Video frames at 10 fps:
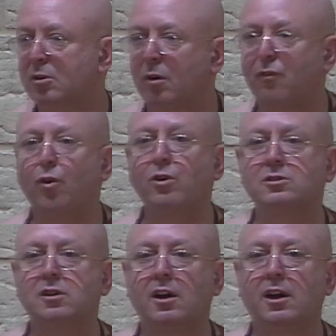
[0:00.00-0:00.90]

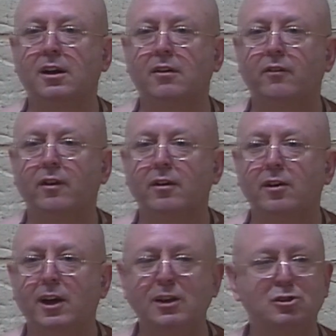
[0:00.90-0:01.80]
Fortunately,
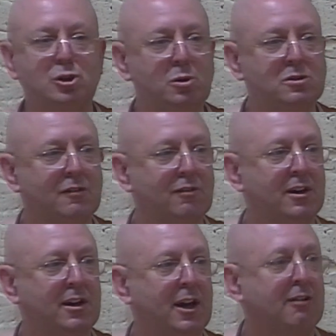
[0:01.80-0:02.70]

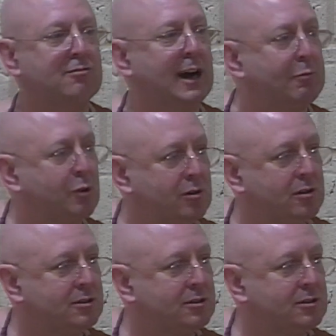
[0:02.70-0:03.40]
intuitively, he grabbed onto